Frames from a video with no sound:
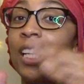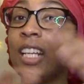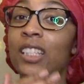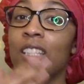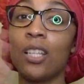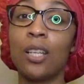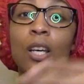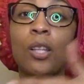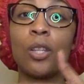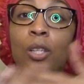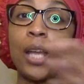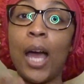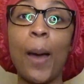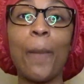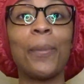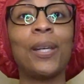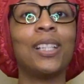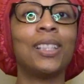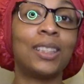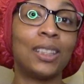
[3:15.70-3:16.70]
another
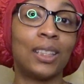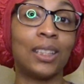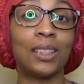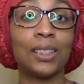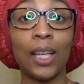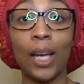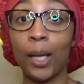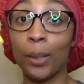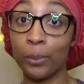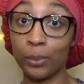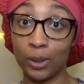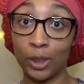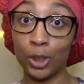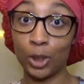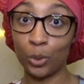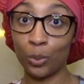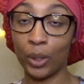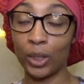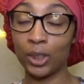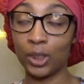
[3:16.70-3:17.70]
dimension type
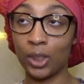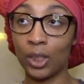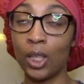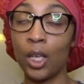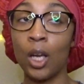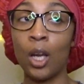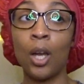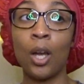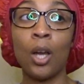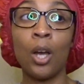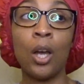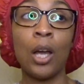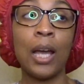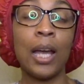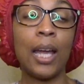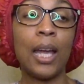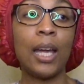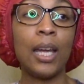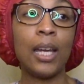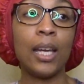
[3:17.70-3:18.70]
situation.
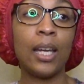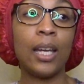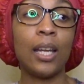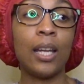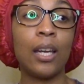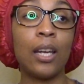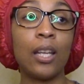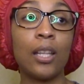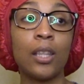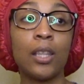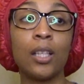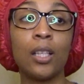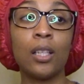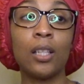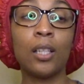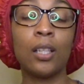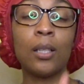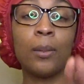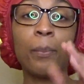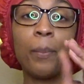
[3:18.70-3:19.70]
And
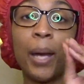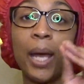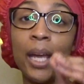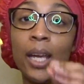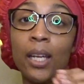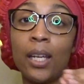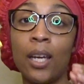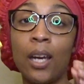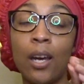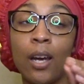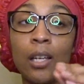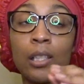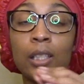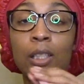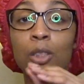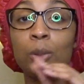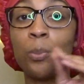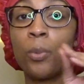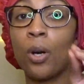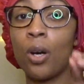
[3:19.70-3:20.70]
the main character
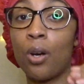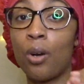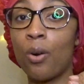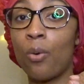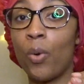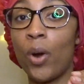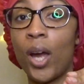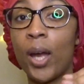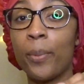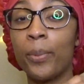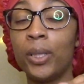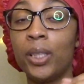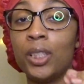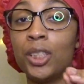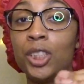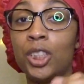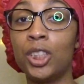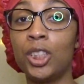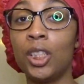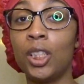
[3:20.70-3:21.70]
is Margot Robbie.
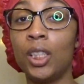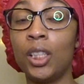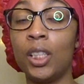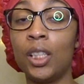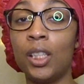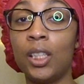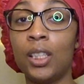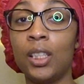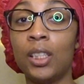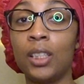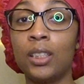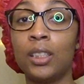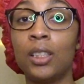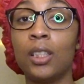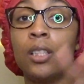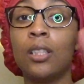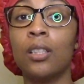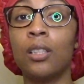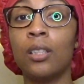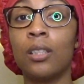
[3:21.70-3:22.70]
She is
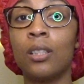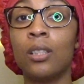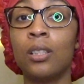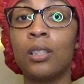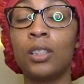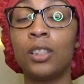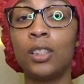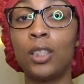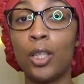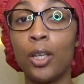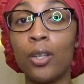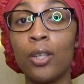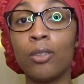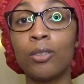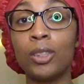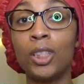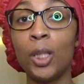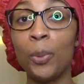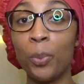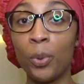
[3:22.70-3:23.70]
the
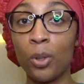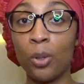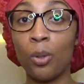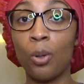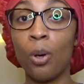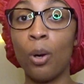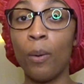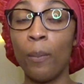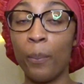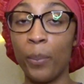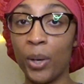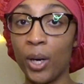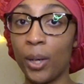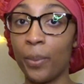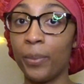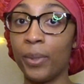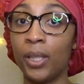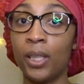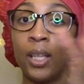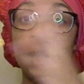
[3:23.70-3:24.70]
stereotypical
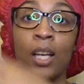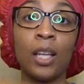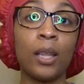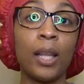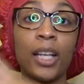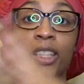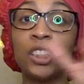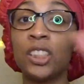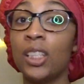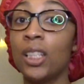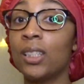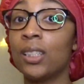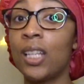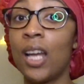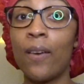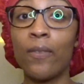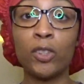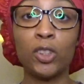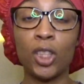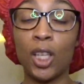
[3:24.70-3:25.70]
Barbie. Like, she doesn't
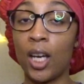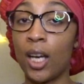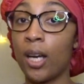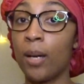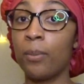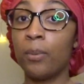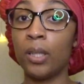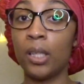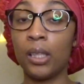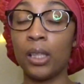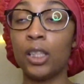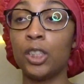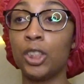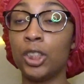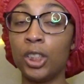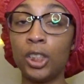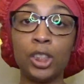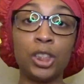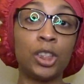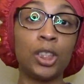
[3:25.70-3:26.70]
have a job, nothing.
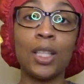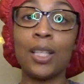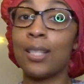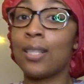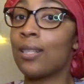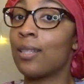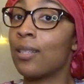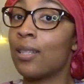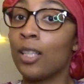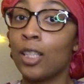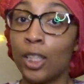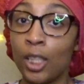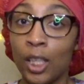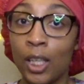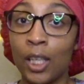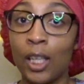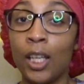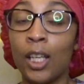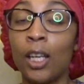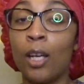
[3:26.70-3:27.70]
She's just,
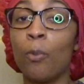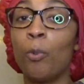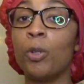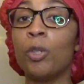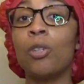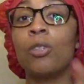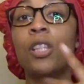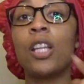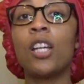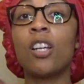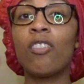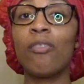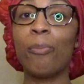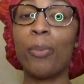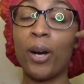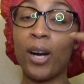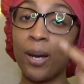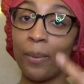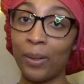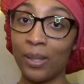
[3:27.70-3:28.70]
when you think of
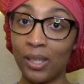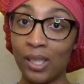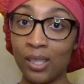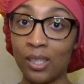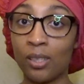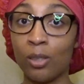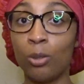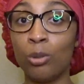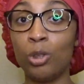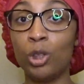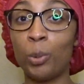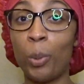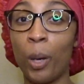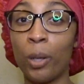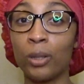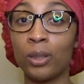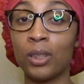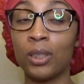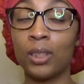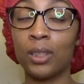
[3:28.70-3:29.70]
Barbie, this is who you're
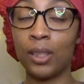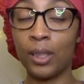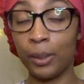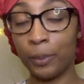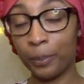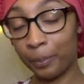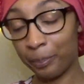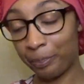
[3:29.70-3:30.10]
supposed to see.